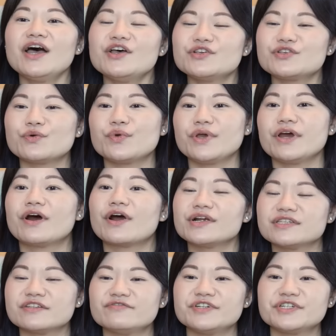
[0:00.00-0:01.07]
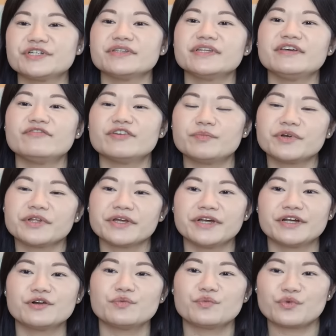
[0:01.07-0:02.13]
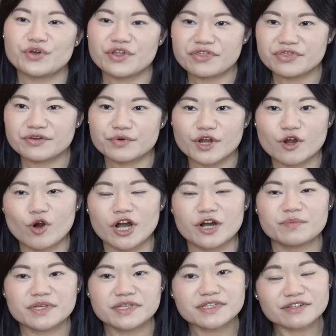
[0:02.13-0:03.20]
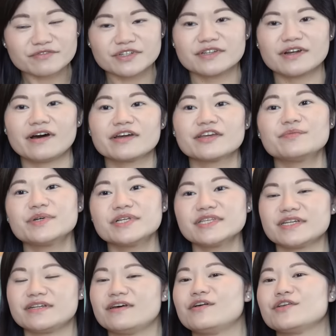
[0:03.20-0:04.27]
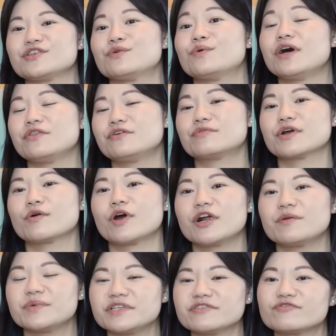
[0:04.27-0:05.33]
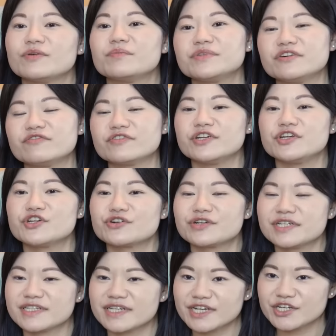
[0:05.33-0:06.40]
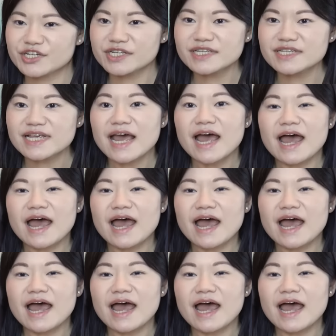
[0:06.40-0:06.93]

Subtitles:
So we are sufficiently familiar with the requirements of the documents and also other requirements from different jurisdictions.